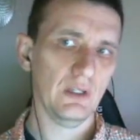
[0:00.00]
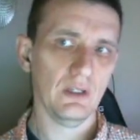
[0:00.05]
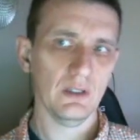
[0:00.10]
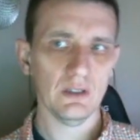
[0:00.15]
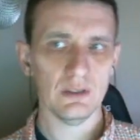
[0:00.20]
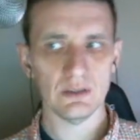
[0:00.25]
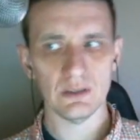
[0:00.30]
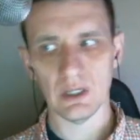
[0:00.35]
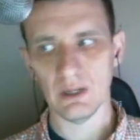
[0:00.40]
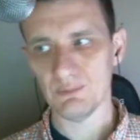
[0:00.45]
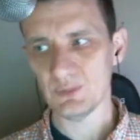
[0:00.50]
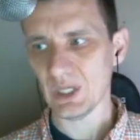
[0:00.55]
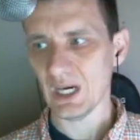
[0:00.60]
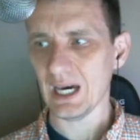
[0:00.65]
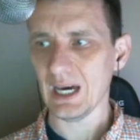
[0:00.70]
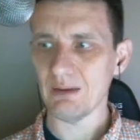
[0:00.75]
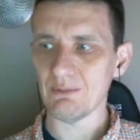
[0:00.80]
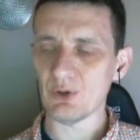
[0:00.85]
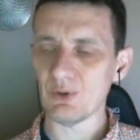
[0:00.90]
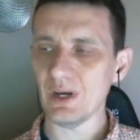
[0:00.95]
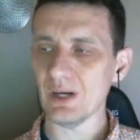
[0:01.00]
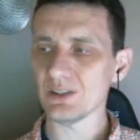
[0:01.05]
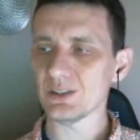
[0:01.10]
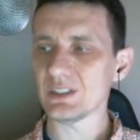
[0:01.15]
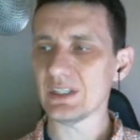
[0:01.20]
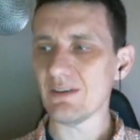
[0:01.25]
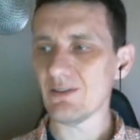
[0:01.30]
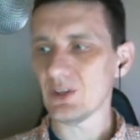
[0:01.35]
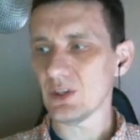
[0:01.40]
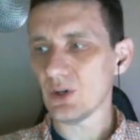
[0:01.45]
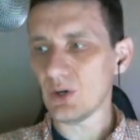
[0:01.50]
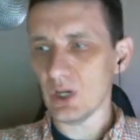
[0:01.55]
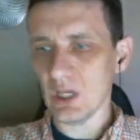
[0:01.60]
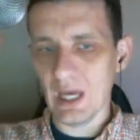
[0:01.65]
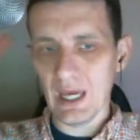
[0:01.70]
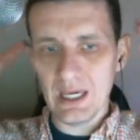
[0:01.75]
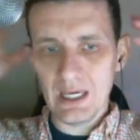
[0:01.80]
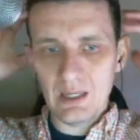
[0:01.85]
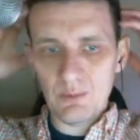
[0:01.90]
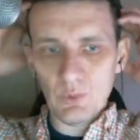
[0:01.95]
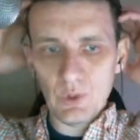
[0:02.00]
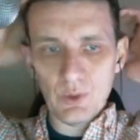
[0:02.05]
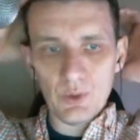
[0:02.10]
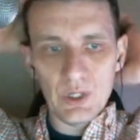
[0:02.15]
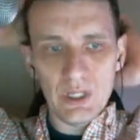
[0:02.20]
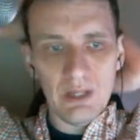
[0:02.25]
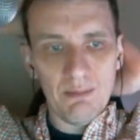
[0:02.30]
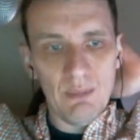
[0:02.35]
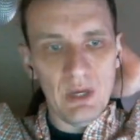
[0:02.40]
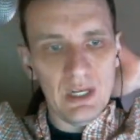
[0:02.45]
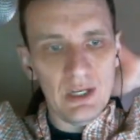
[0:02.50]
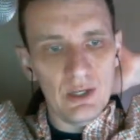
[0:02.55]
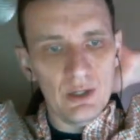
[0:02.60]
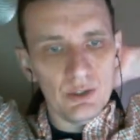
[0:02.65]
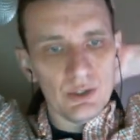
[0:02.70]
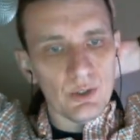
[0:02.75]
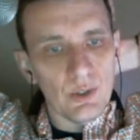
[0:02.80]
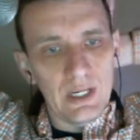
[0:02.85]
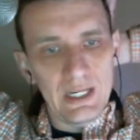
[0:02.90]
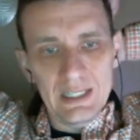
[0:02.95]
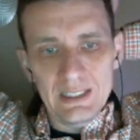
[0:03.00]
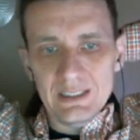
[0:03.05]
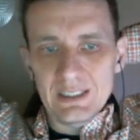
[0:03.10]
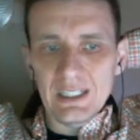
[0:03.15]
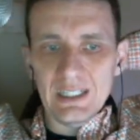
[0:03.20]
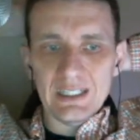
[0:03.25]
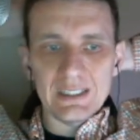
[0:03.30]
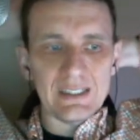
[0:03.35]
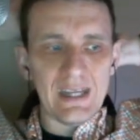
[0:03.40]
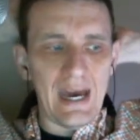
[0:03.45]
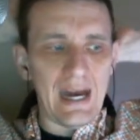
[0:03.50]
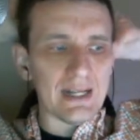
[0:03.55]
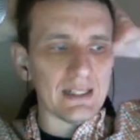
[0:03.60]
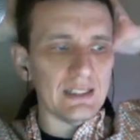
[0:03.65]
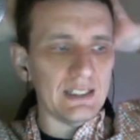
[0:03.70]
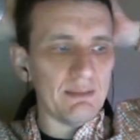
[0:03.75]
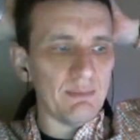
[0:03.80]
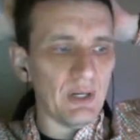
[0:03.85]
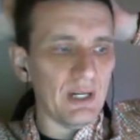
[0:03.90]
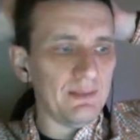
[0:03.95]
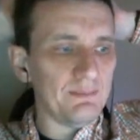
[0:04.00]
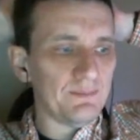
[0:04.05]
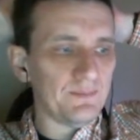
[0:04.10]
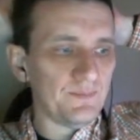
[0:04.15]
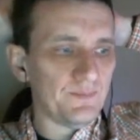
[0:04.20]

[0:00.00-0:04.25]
sometime around 7:30 a.m. We were in the menu, so I didn't see exactly, but